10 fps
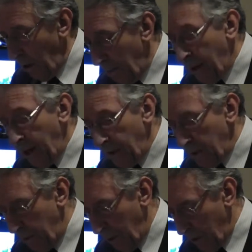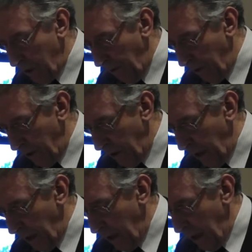on previous books I've
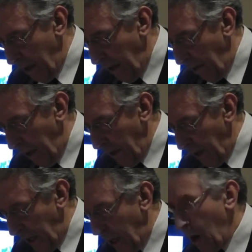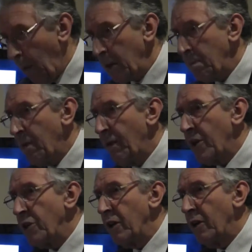written about the economics
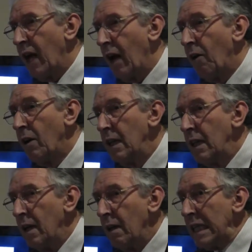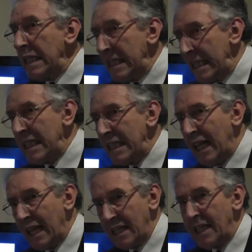profession and how it has
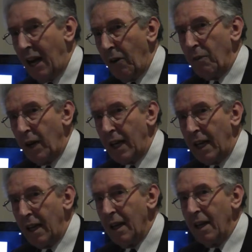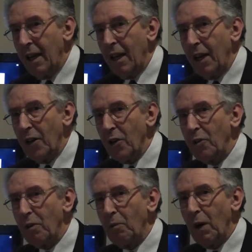let us down, frankly. It
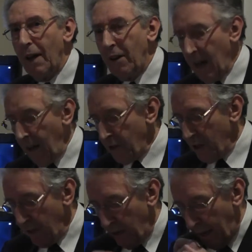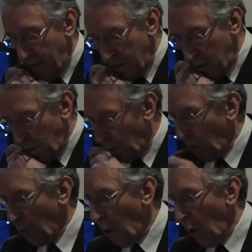has indulged in an endless civil
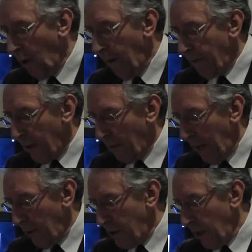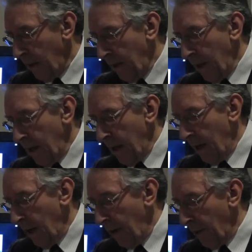war about uh,
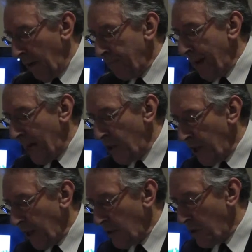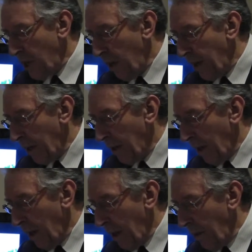uh, managing and steering
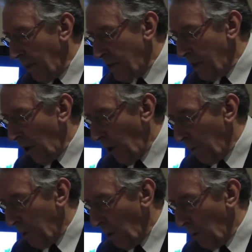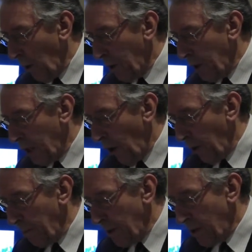this economy or modern
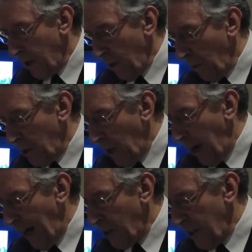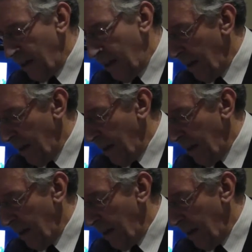economies, which are actually